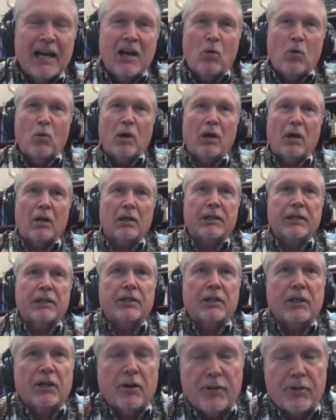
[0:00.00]
Well,
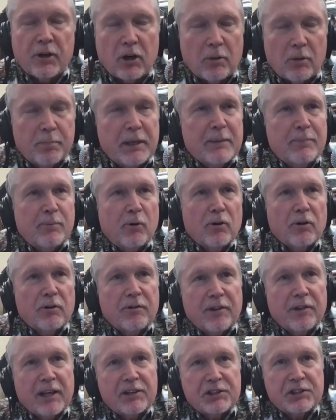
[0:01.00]
there are people
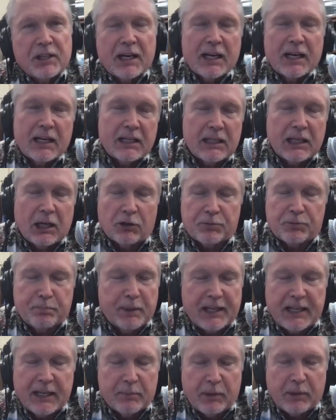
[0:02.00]
that say,
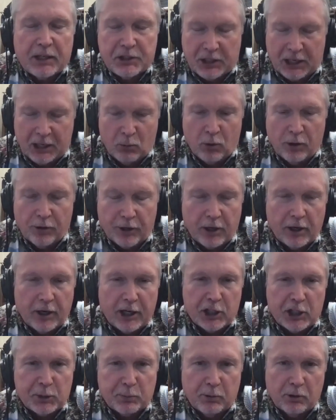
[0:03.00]
begin by saying, well, the
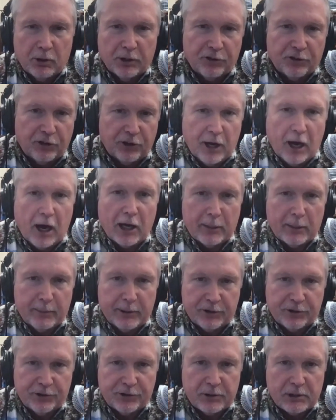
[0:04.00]
gospel is
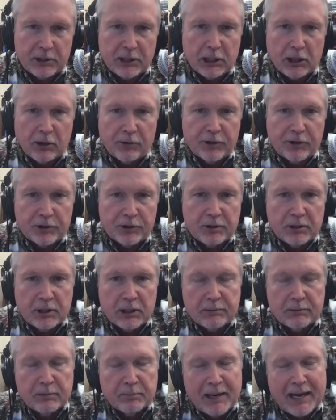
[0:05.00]
anonymous. There's
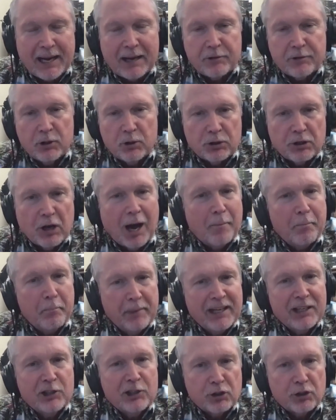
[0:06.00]
the Matthew's not
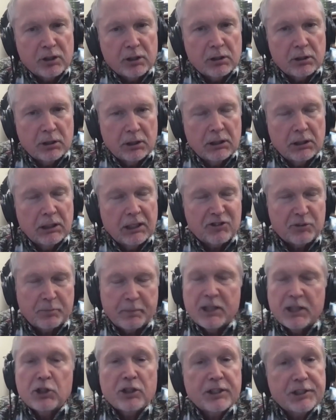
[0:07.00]
mentioned, doesn't
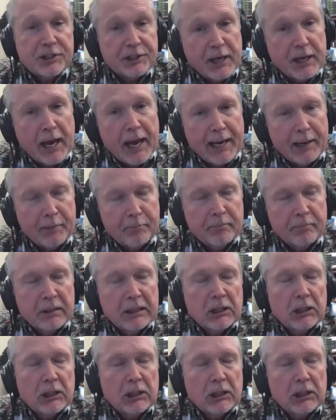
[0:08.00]
mention his name.